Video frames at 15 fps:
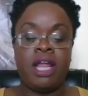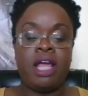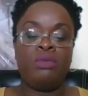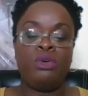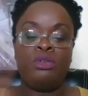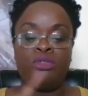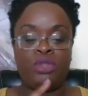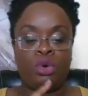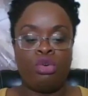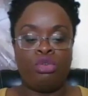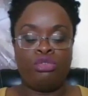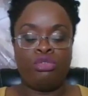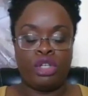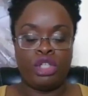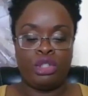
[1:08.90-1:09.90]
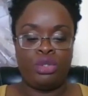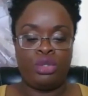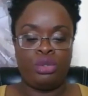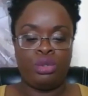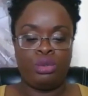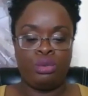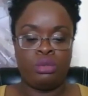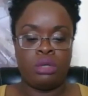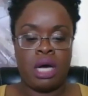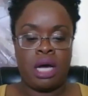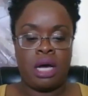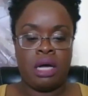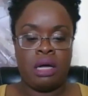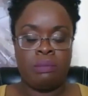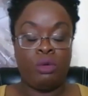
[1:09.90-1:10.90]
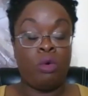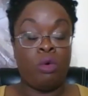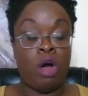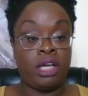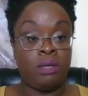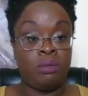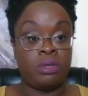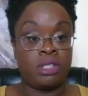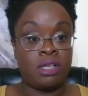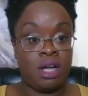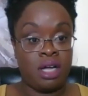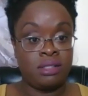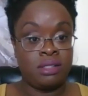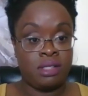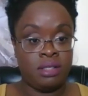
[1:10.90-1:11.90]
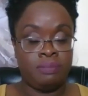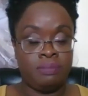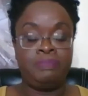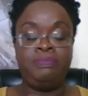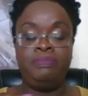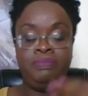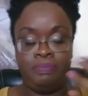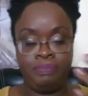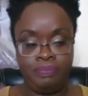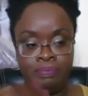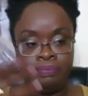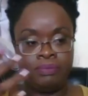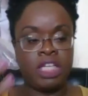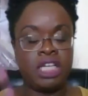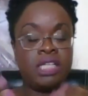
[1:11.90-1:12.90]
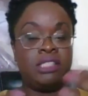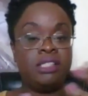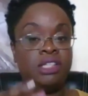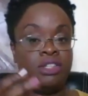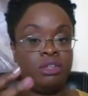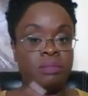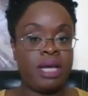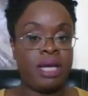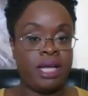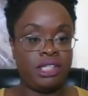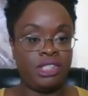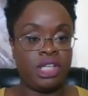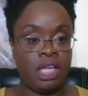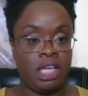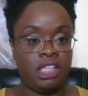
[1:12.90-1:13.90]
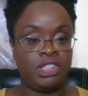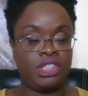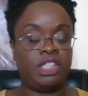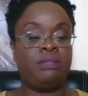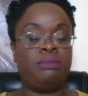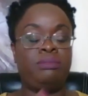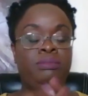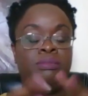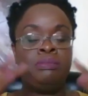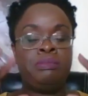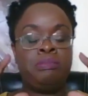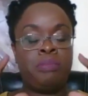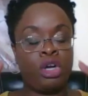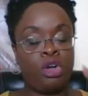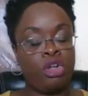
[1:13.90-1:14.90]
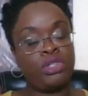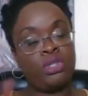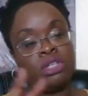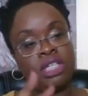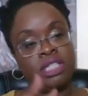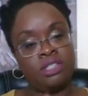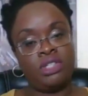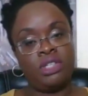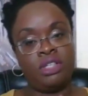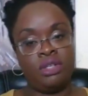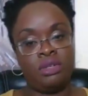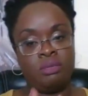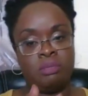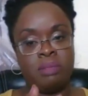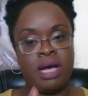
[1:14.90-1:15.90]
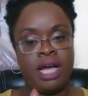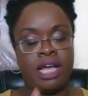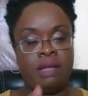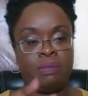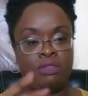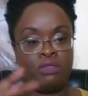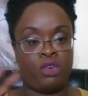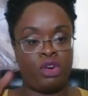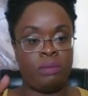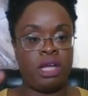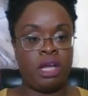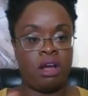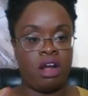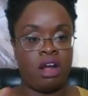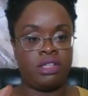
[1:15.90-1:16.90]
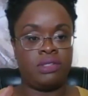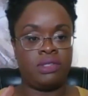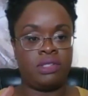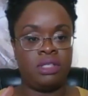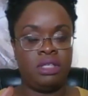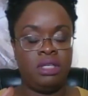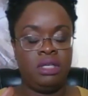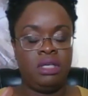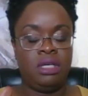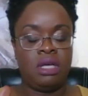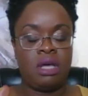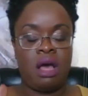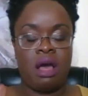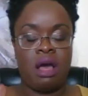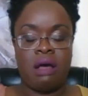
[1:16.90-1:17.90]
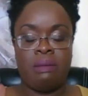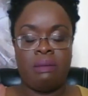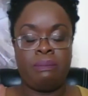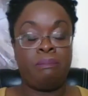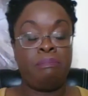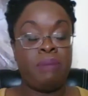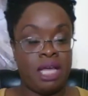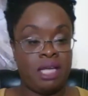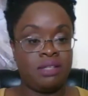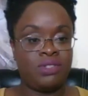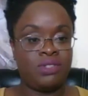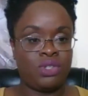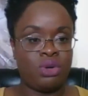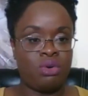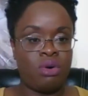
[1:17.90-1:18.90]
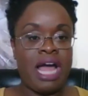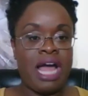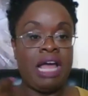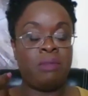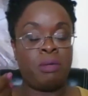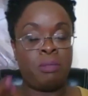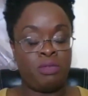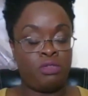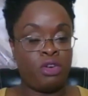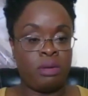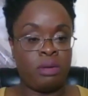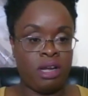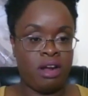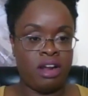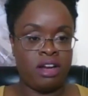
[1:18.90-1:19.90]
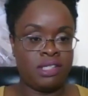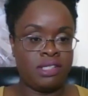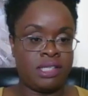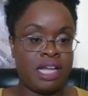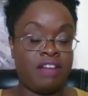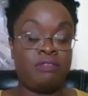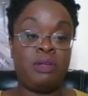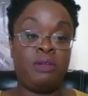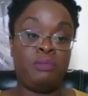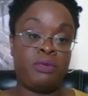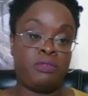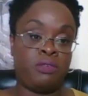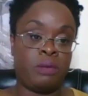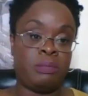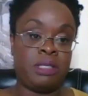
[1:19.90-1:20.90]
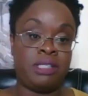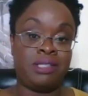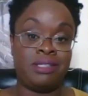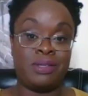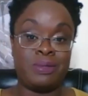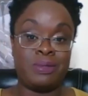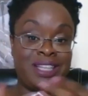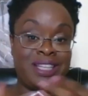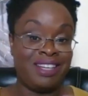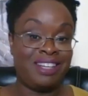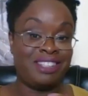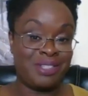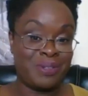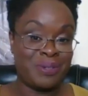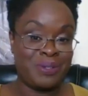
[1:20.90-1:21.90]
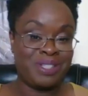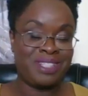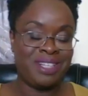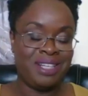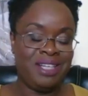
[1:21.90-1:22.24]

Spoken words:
I moved over to Milwaukee, Wisconsin, continued my education, but also continued my performing arts base. So I am a performing artist, have been performing since I was 8 years old.